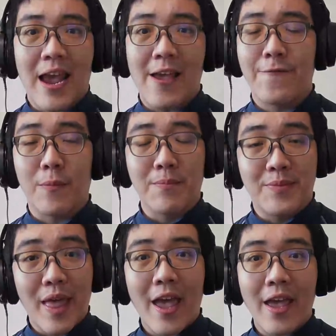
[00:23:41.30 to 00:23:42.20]
And
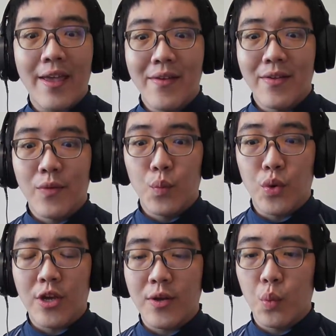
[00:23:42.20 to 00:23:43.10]
from there,
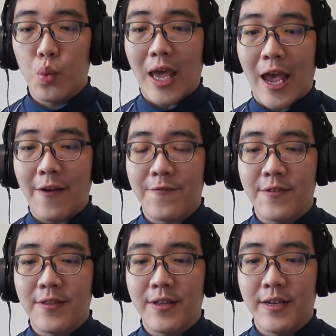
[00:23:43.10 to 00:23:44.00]
we have
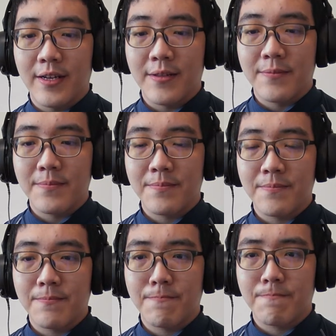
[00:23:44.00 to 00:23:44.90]
the
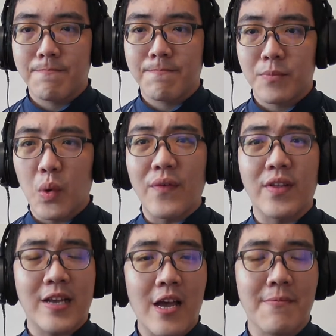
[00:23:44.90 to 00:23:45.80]

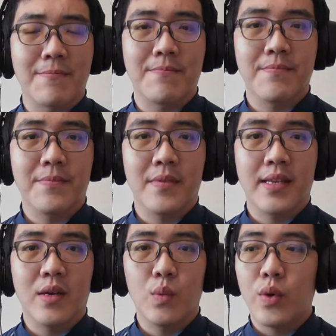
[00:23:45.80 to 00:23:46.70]
time.
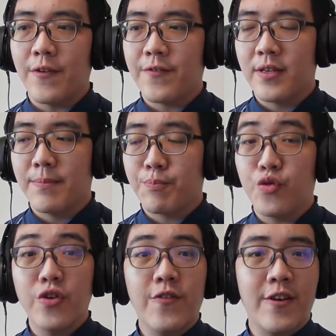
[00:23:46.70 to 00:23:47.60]
We have the
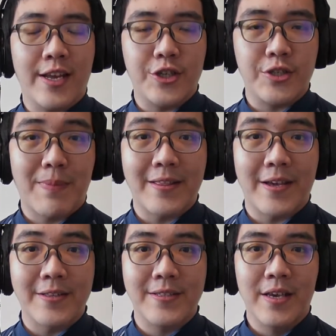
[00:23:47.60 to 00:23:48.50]
privilege by
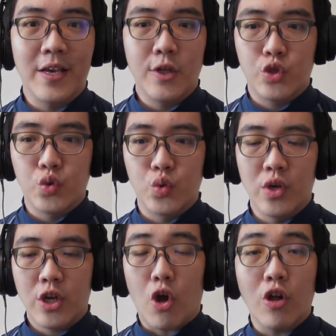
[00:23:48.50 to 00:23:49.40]
then to
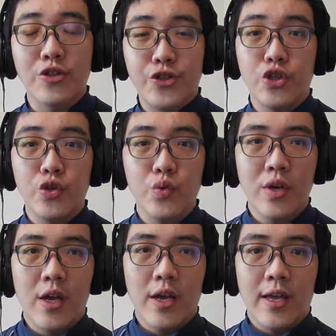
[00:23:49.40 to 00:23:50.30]
continue
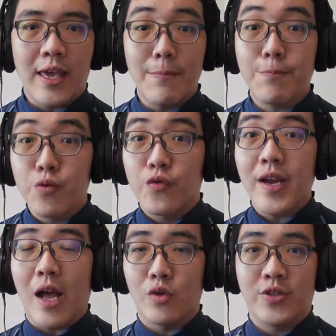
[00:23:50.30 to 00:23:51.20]

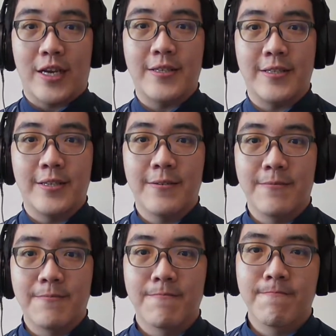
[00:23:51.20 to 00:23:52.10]
improving our society.
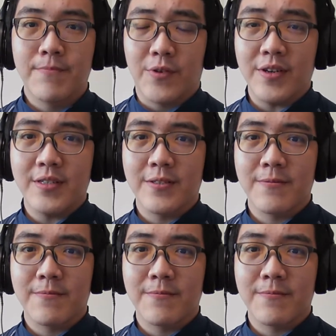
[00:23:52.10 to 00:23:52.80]
Right?